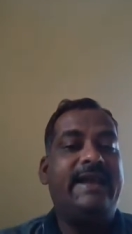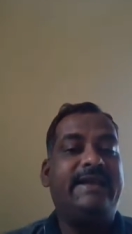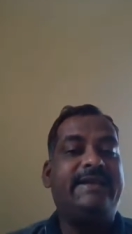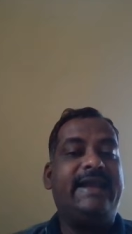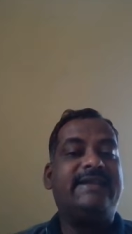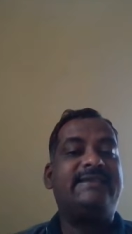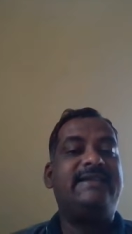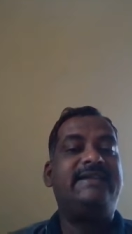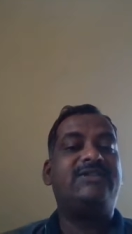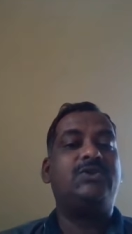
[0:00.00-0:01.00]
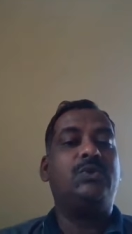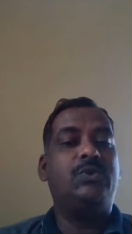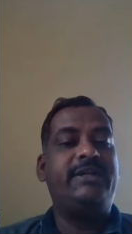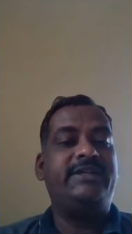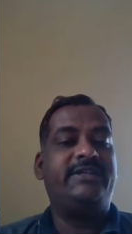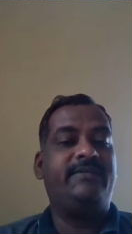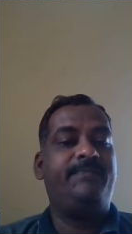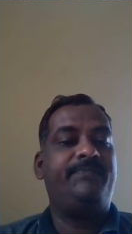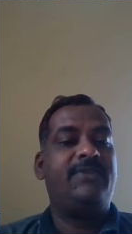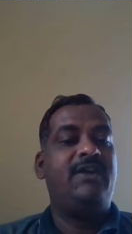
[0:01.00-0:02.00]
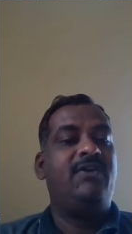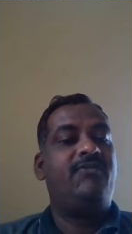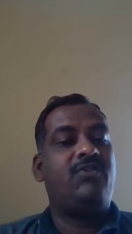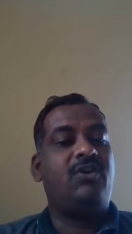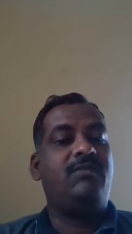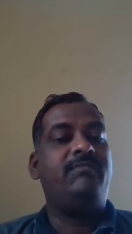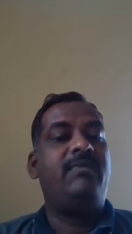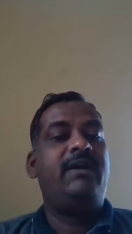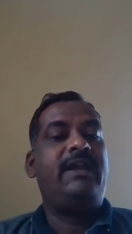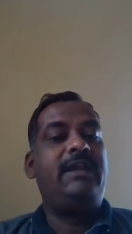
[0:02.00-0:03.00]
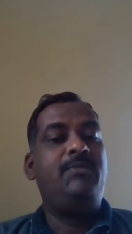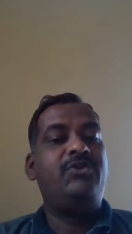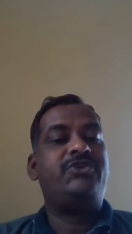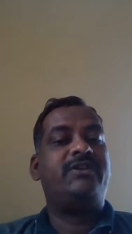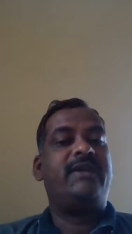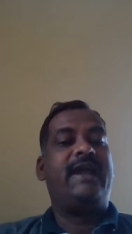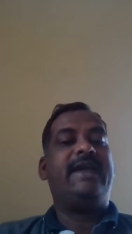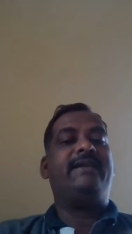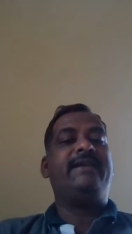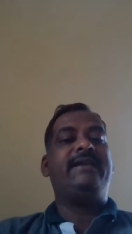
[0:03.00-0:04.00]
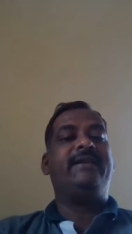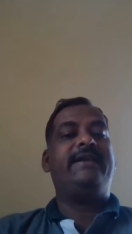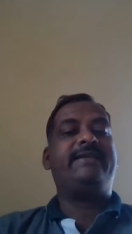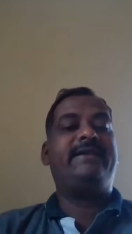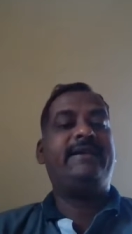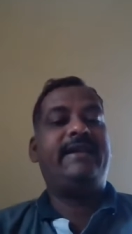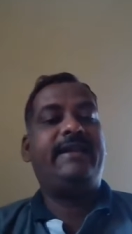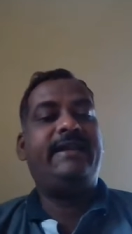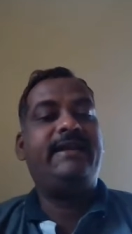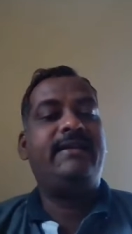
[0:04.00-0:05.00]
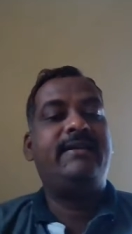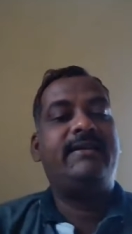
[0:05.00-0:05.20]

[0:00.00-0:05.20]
it takes its origin from emotion and recollected in